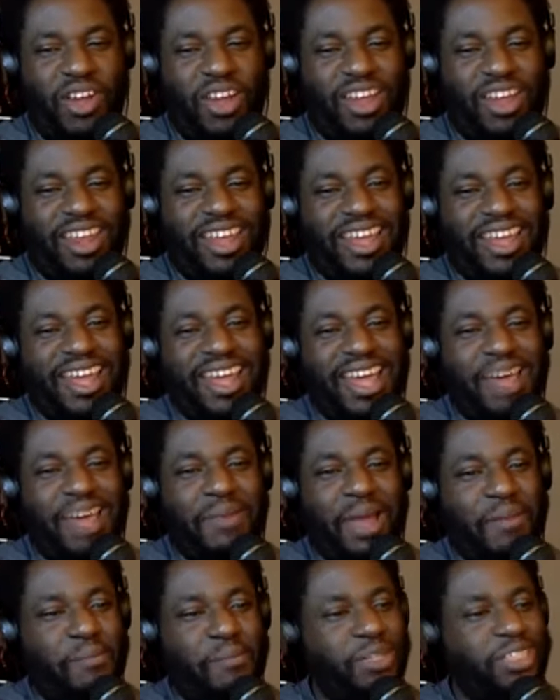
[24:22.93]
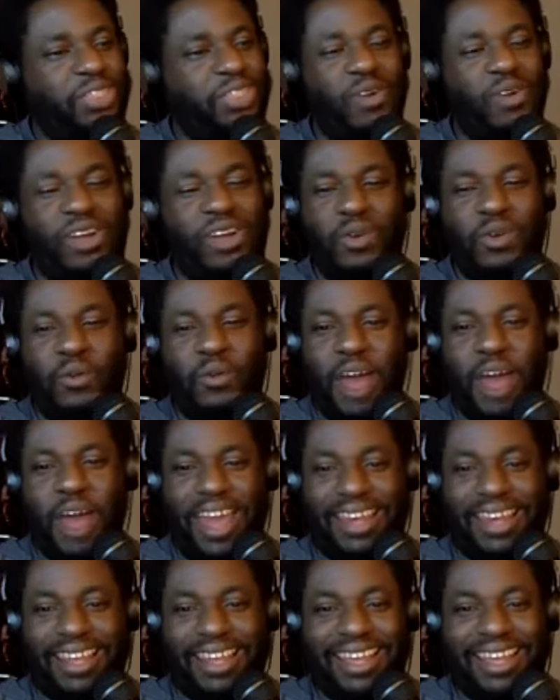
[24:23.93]
I'm like, "Put you on to what?"
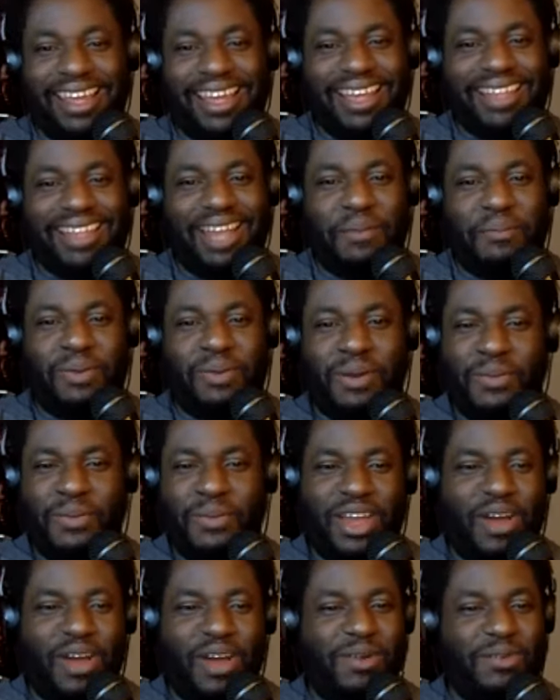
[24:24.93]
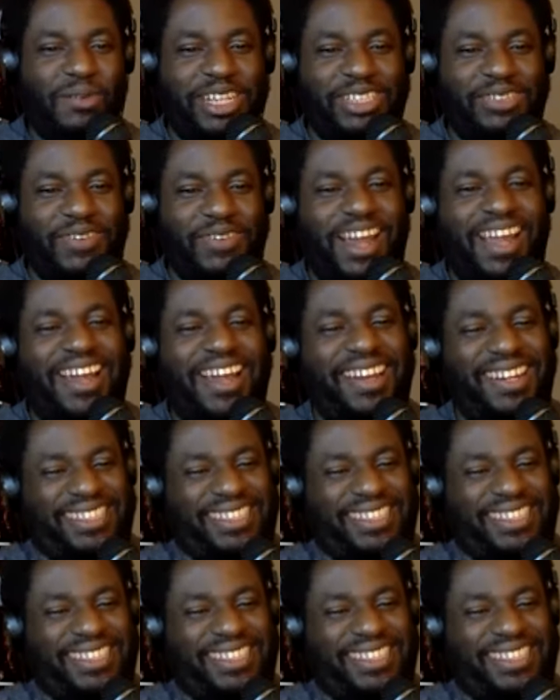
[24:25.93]
Like, put me on with Reach Records.